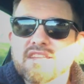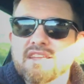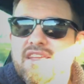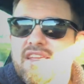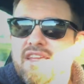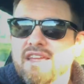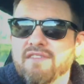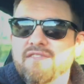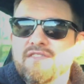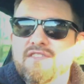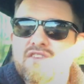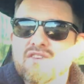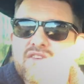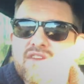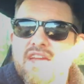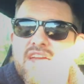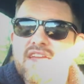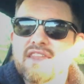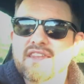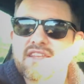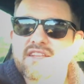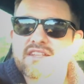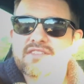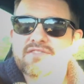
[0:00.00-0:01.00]
if you
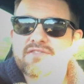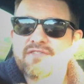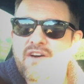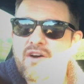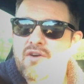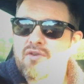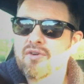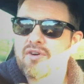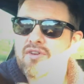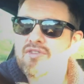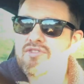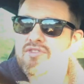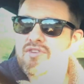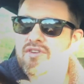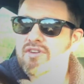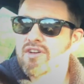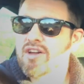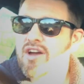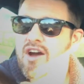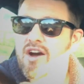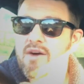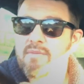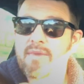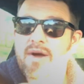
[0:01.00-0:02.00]
get this fault on your car,